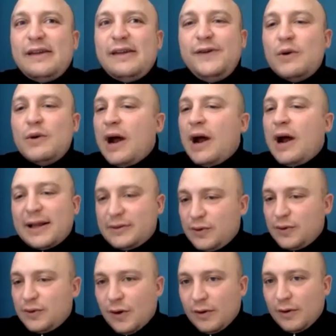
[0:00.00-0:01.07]
if you are
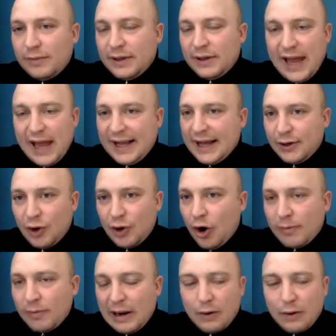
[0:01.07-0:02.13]
at home, like a
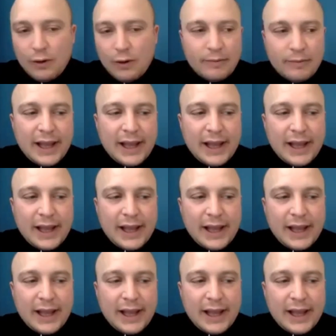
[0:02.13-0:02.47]
normal home,